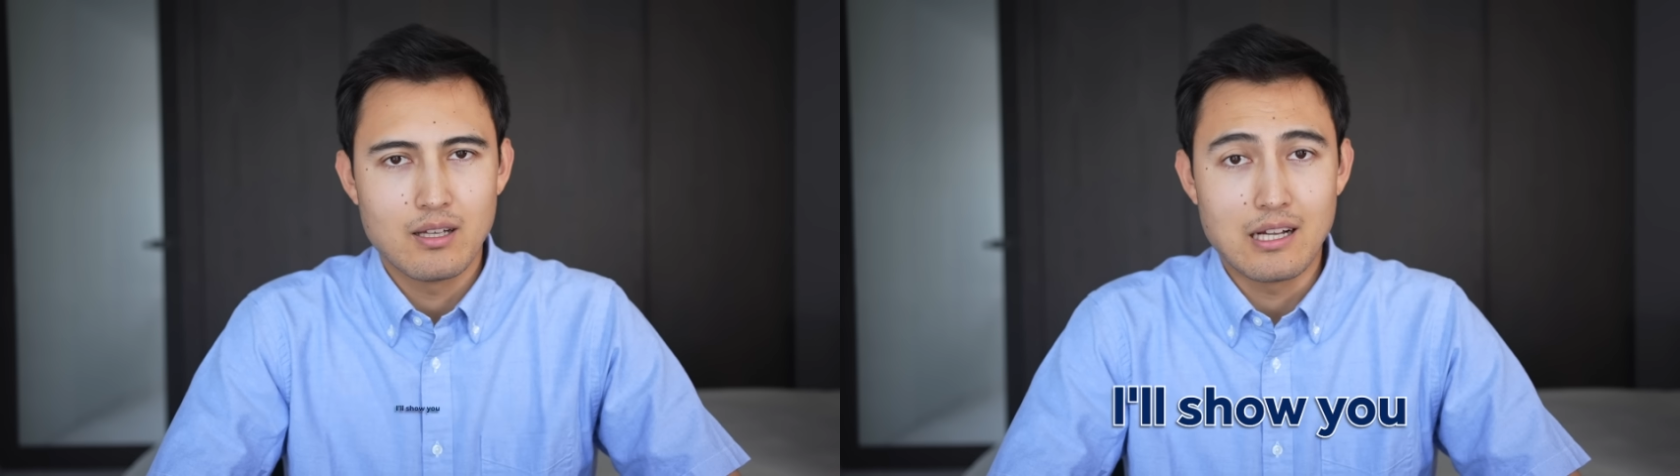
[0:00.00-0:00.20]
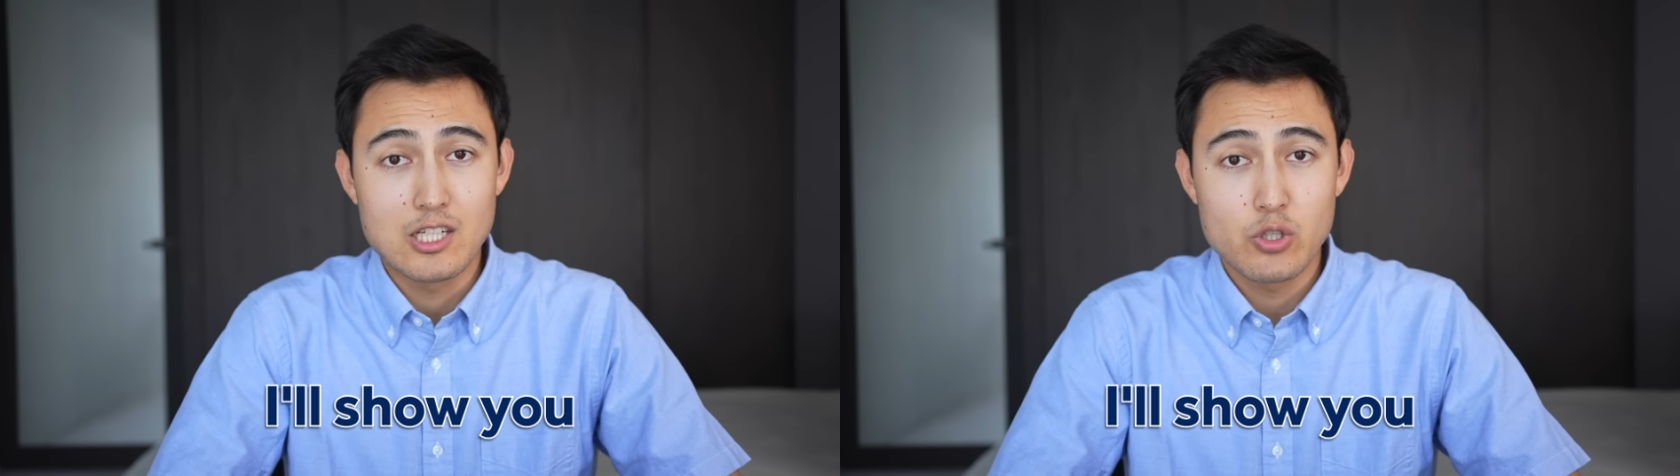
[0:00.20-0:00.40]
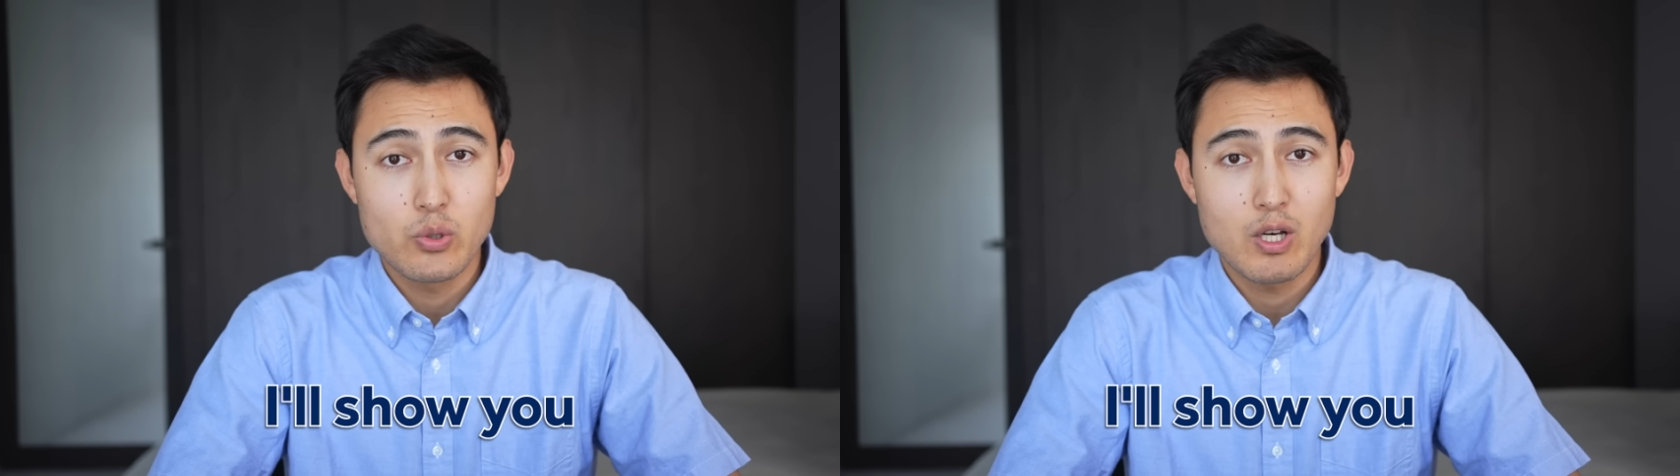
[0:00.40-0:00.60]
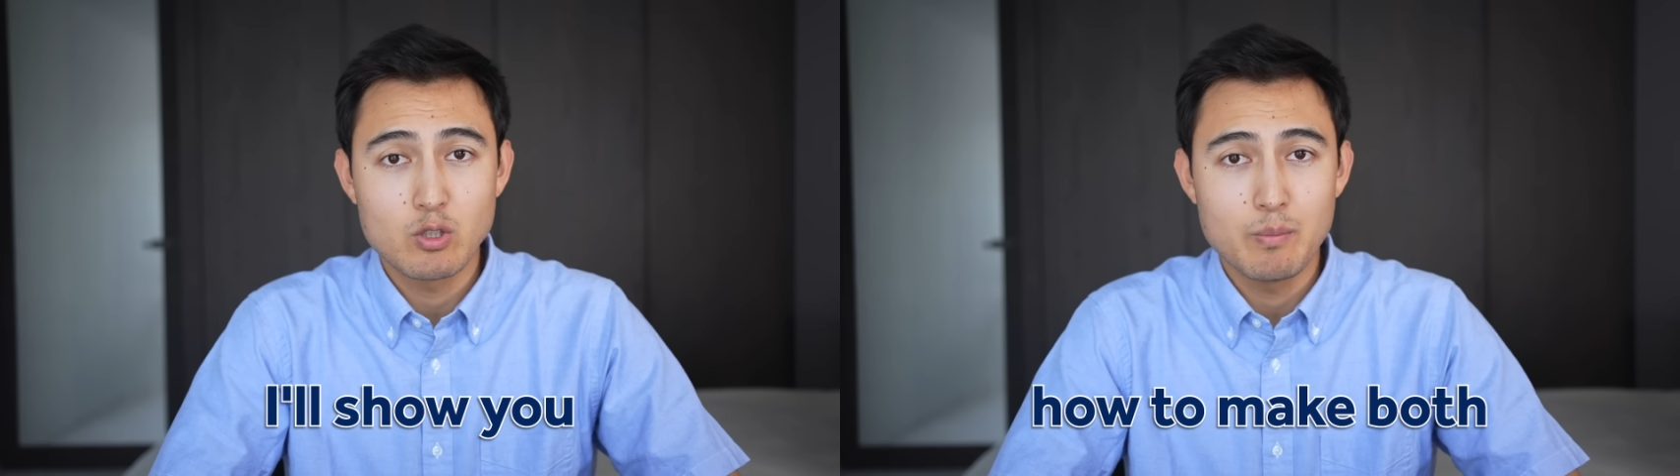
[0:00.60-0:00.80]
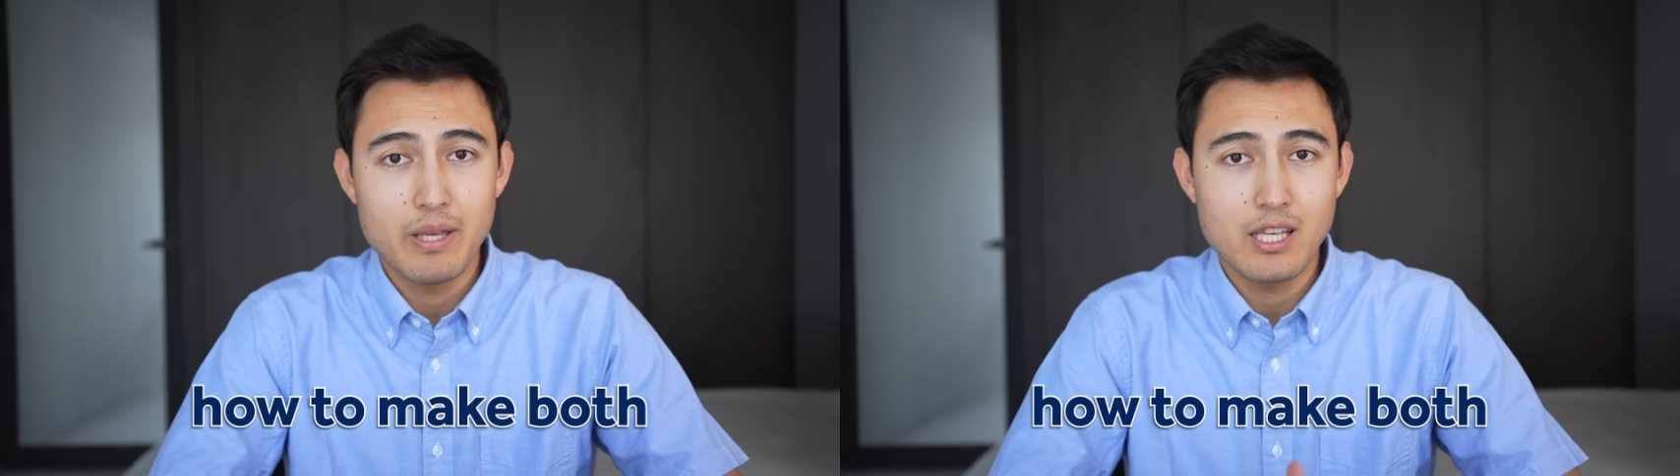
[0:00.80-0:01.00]
I'll show you how
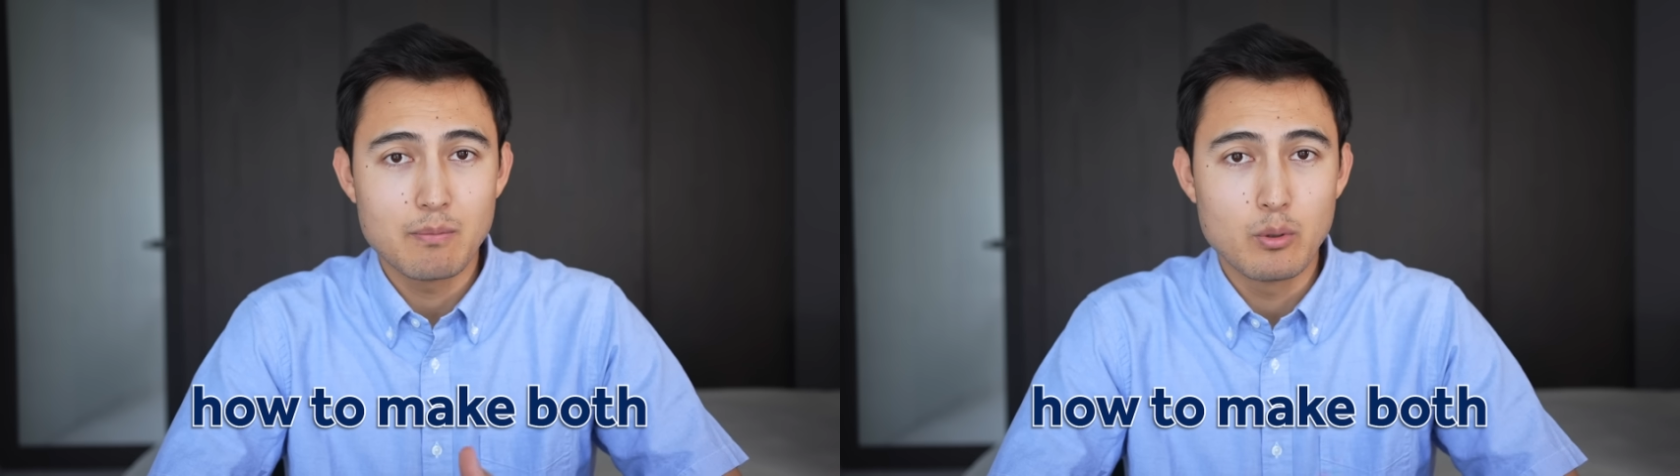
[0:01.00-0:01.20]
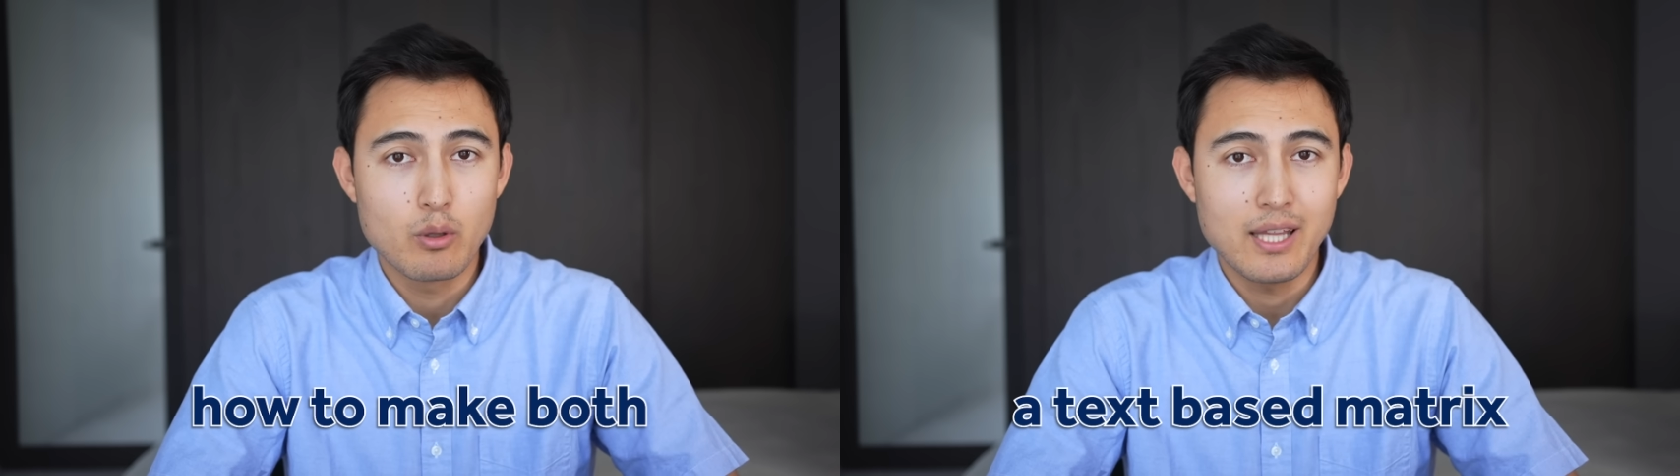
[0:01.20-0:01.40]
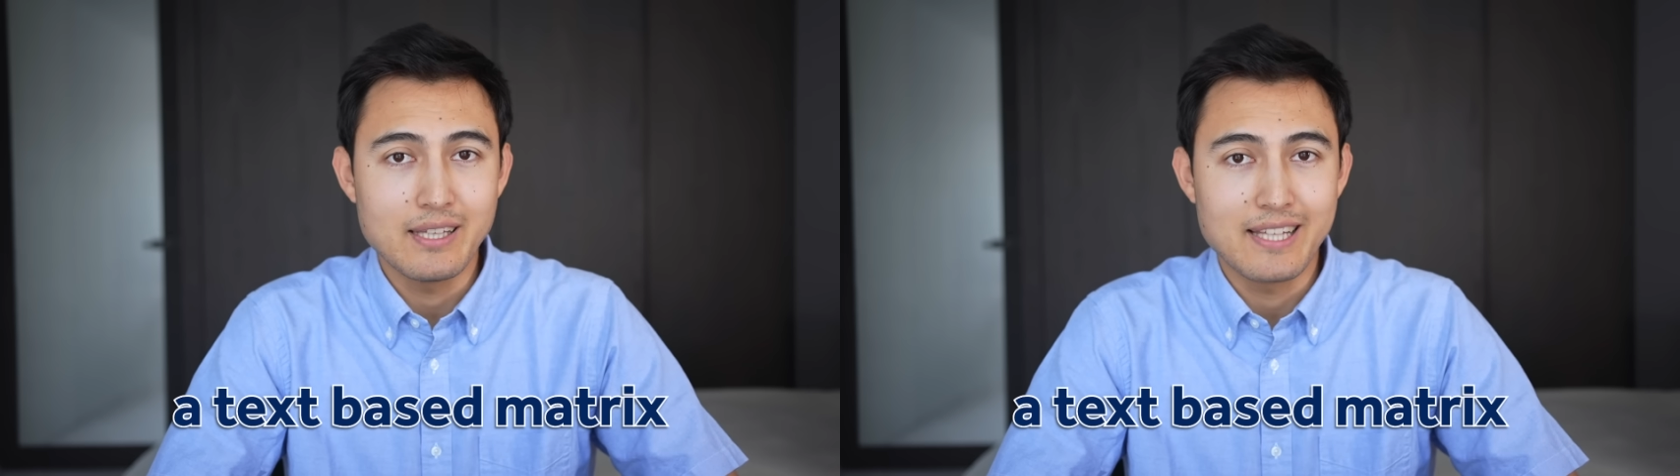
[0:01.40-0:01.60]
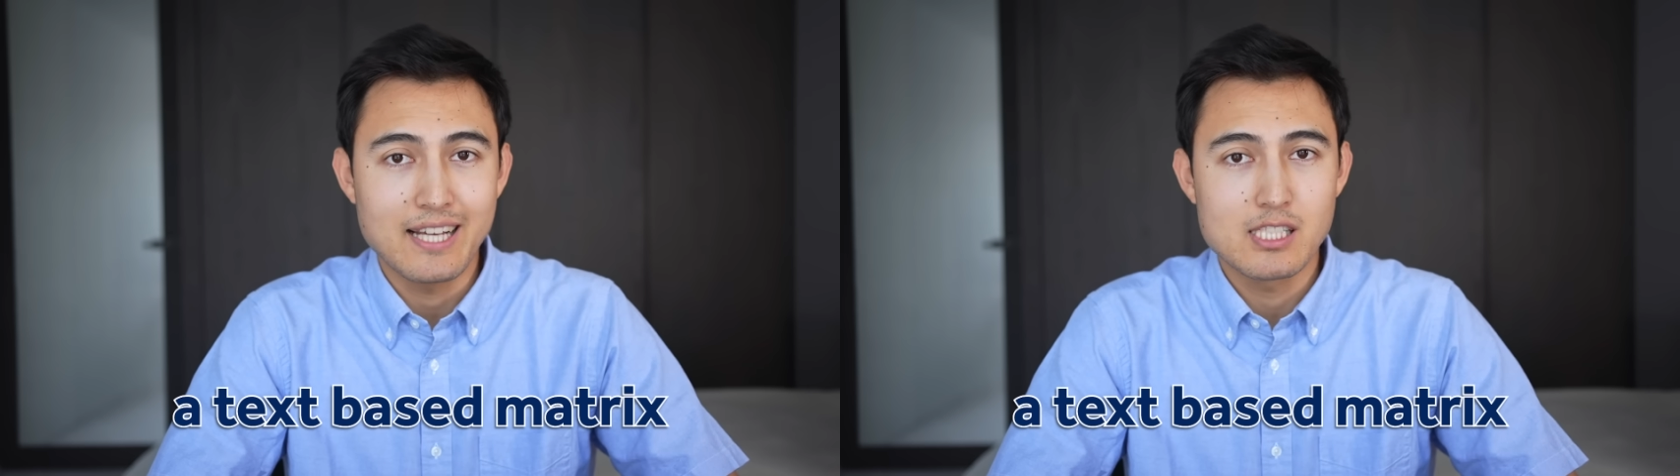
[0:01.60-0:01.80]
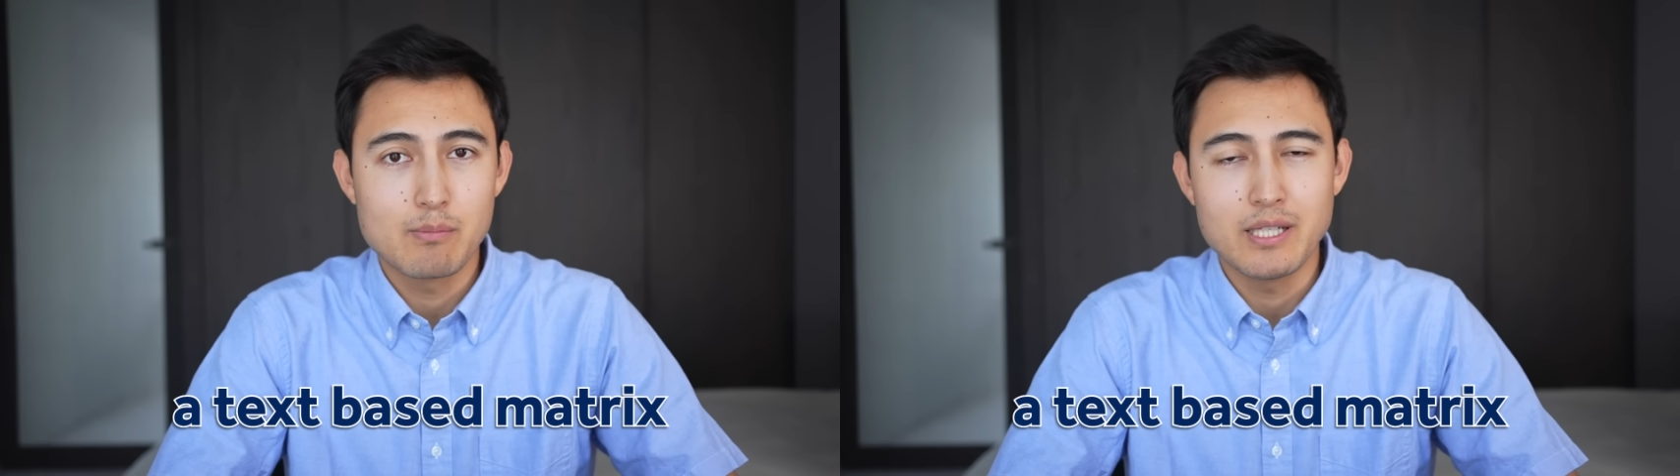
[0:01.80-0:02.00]
to make both a
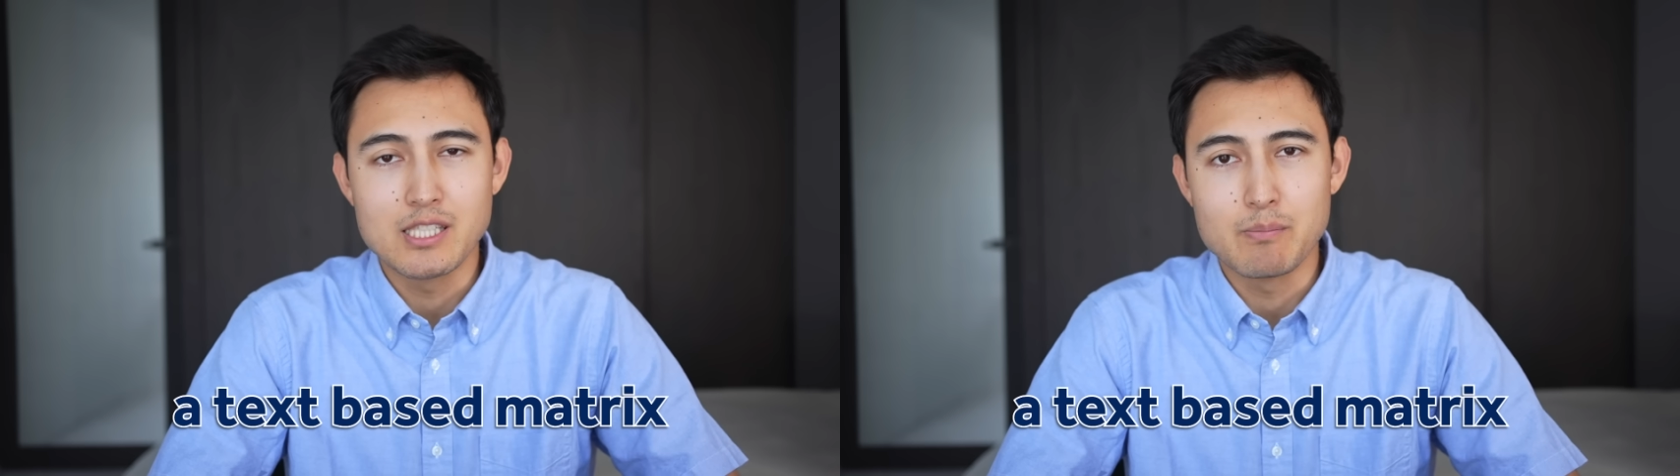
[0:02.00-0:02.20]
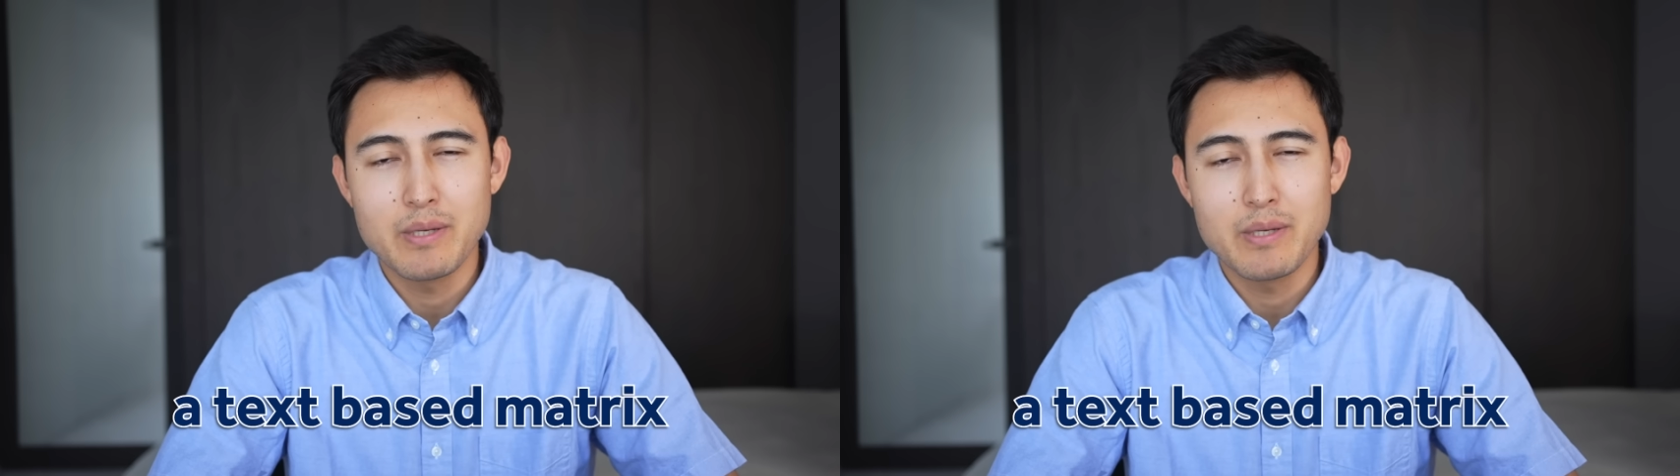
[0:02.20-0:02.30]
text-based